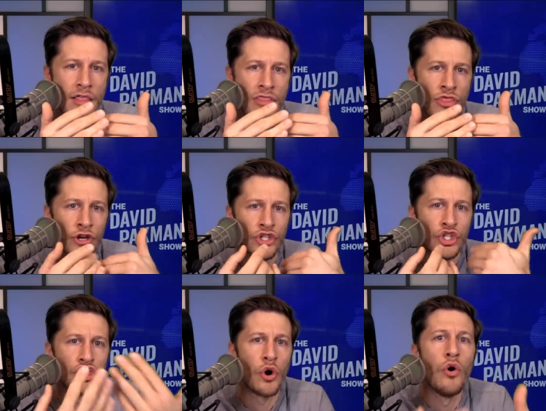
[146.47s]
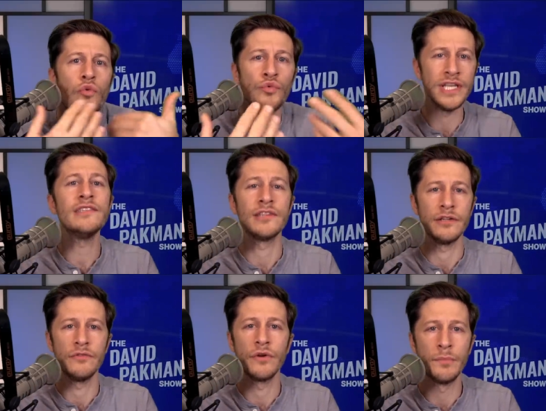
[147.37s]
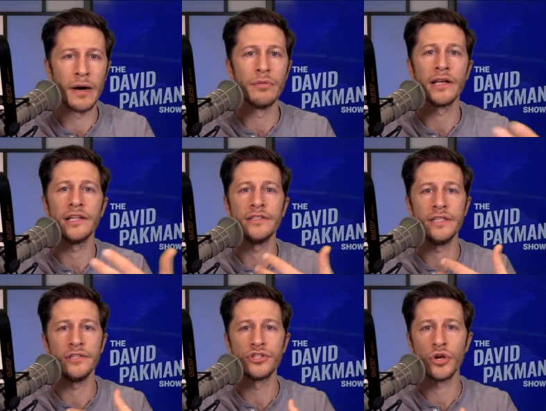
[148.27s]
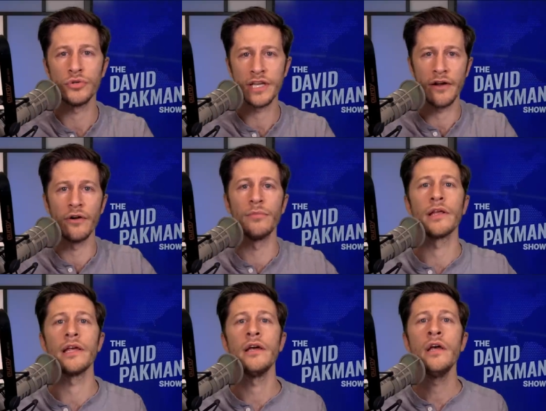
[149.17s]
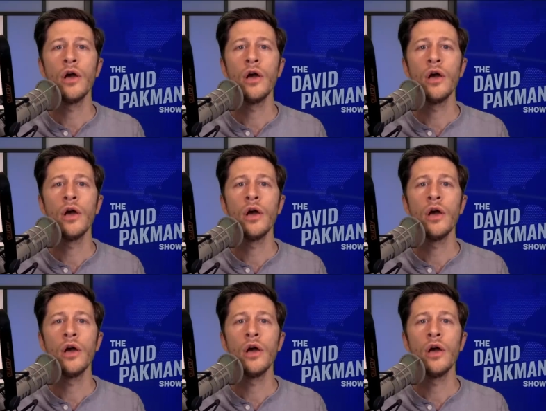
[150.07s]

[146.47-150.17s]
the sole reason Republicans did so terribly